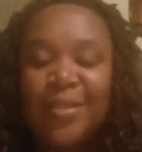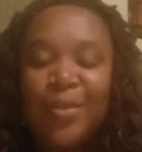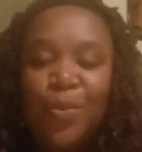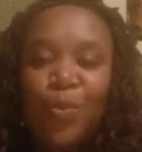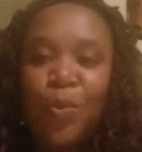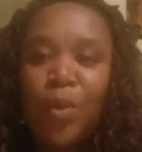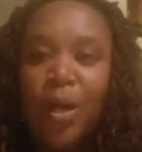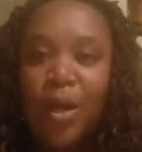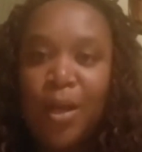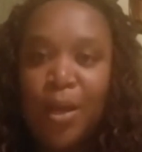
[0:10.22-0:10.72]

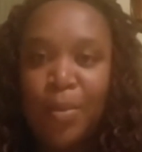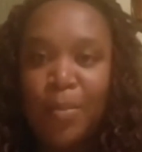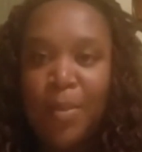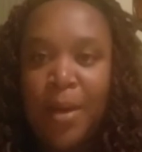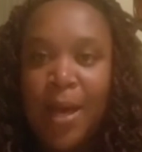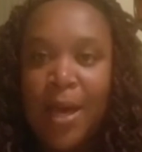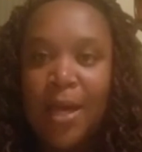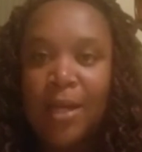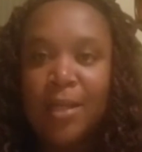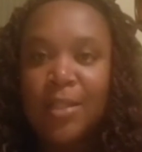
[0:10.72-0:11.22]
Welcome
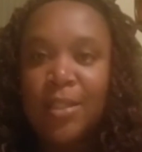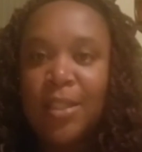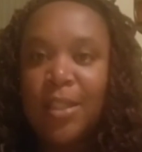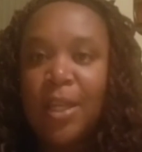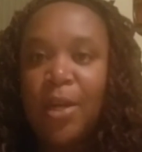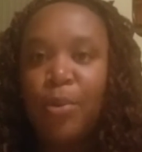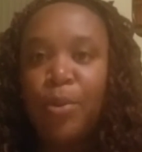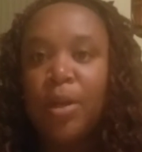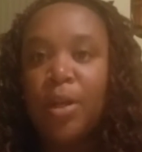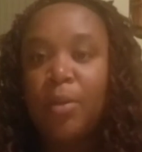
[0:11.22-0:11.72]
back.
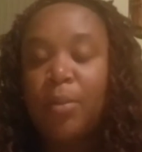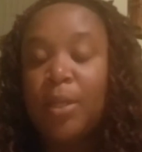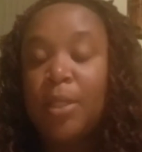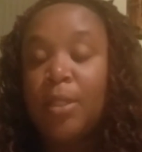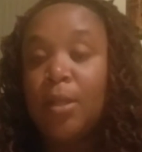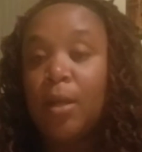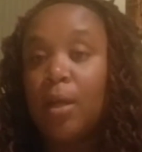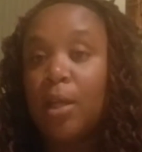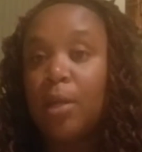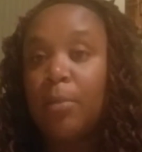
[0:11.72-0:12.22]
Today we're going to be
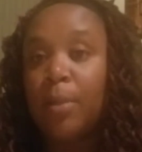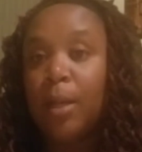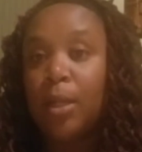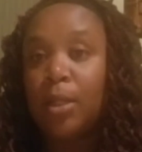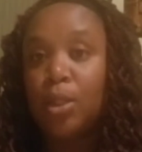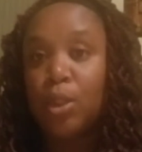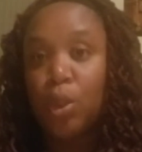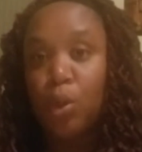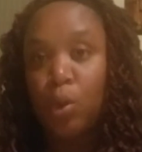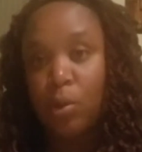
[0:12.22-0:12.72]
talking
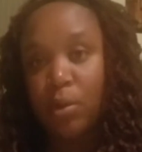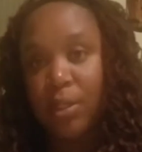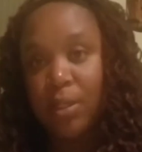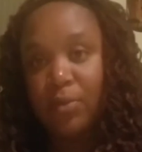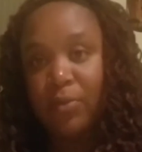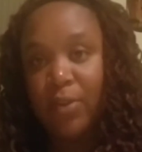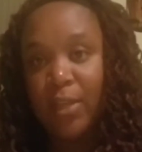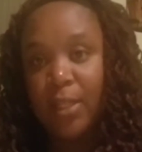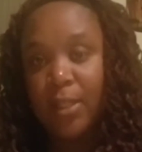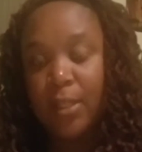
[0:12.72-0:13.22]
about
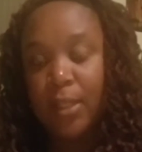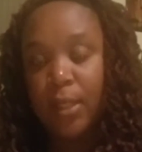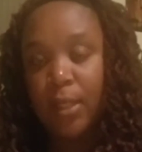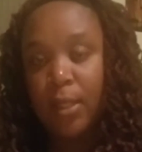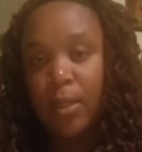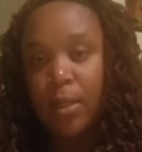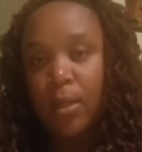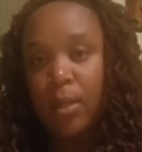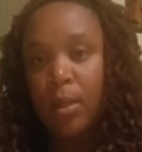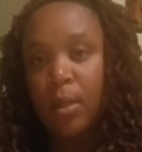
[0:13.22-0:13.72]
tourist
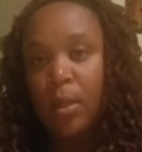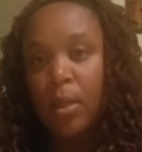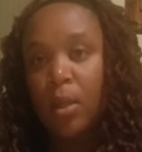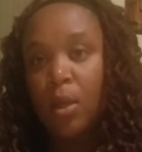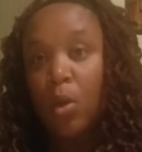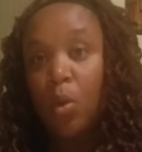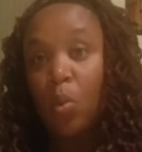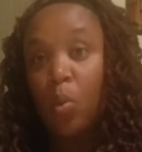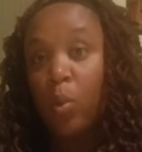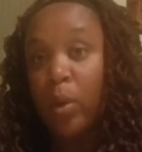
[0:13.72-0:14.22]
visa.
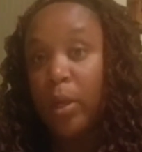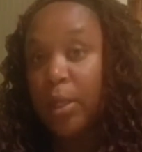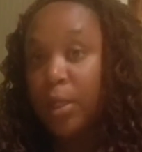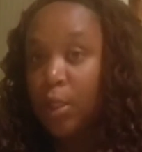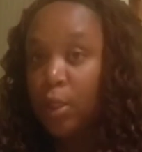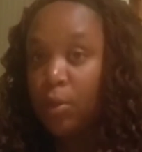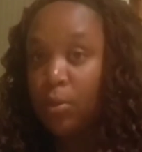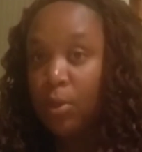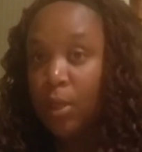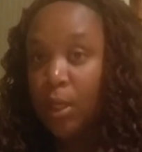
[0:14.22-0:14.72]
When
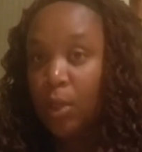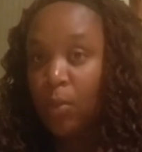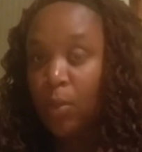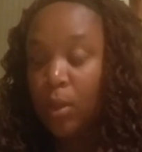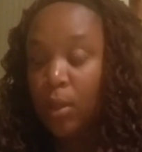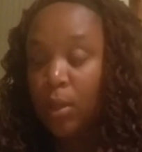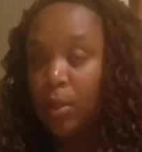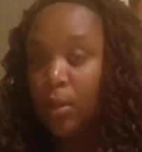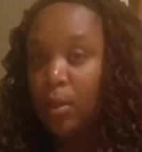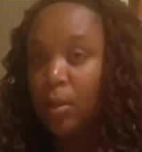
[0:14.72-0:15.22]
do you need
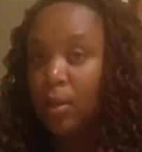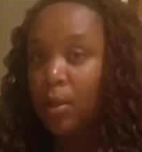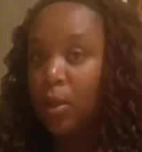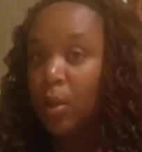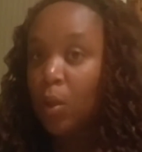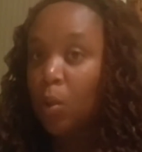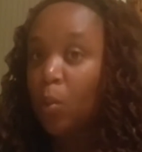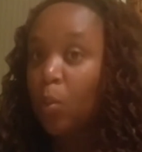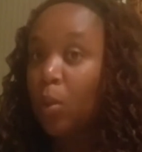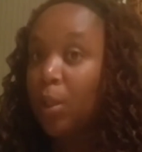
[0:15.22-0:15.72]
one?
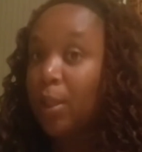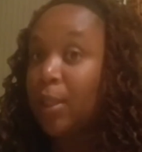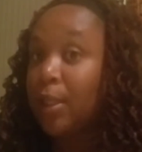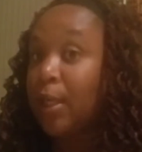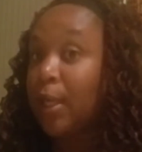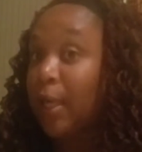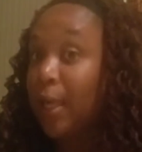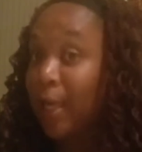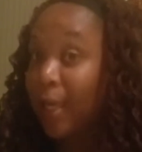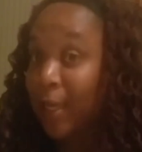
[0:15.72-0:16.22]
What
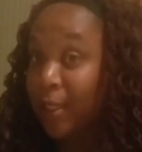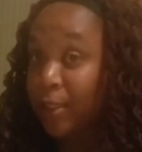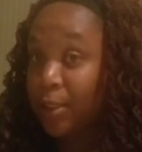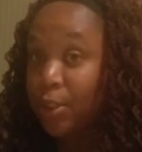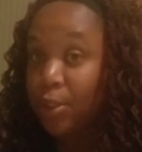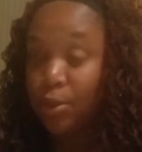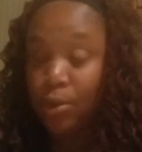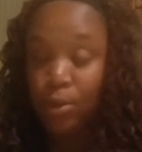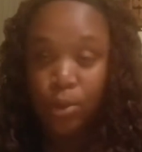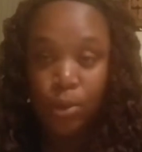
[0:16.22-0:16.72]

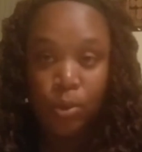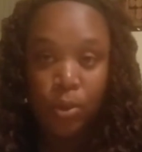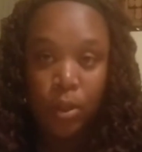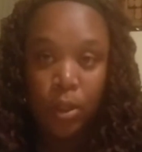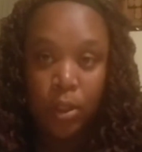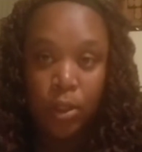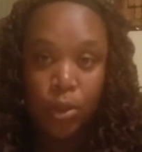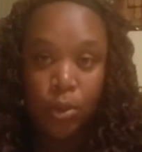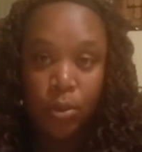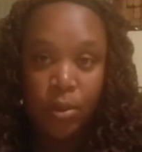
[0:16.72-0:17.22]
can't you do
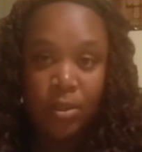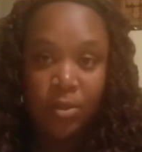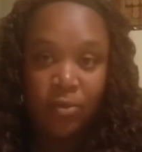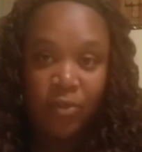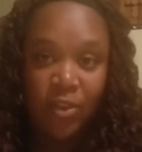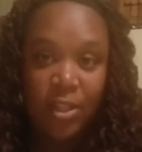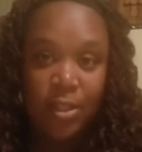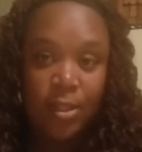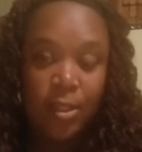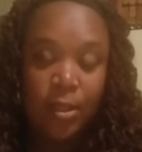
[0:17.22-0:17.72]
on a tourist
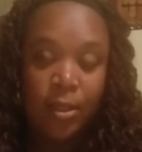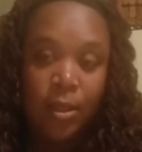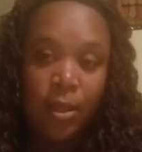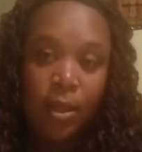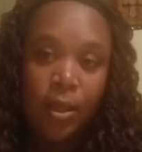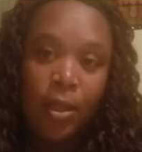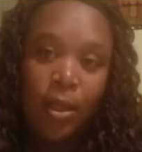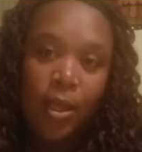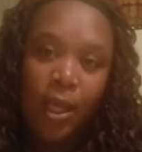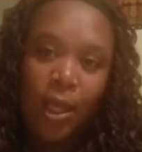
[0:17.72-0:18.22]
visa?
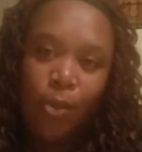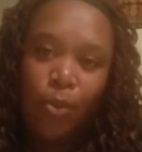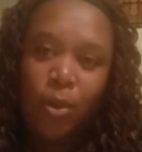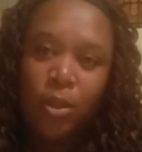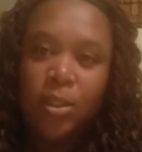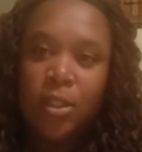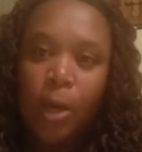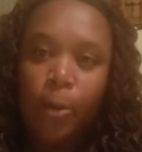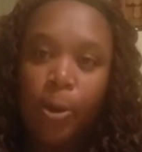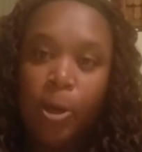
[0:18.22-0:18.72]
And
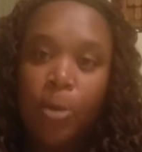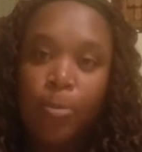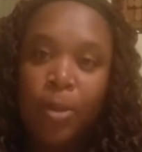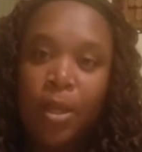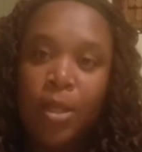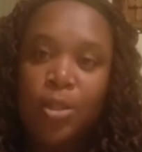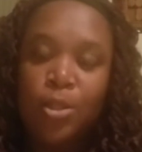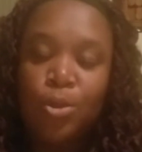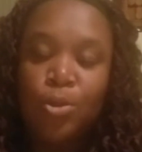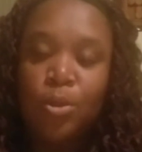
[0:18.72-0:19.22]
what
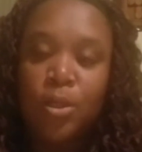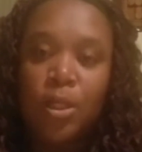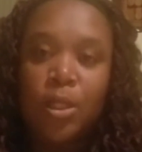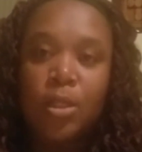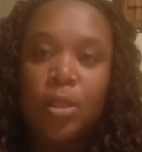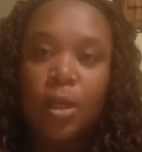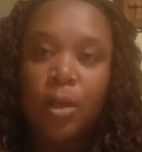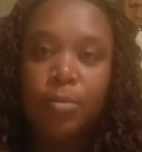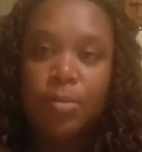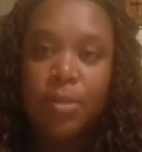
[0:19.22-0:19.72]
documents you
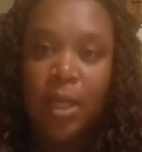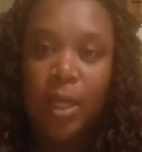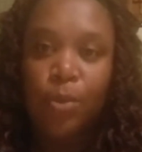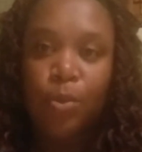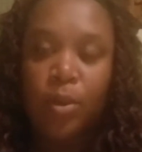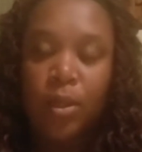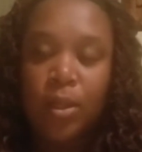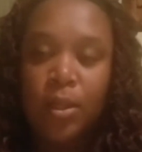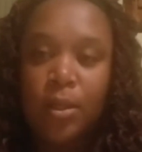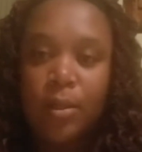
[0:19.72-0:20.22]
need to
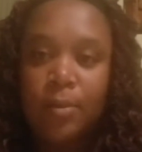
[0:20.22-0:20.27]
obtain one.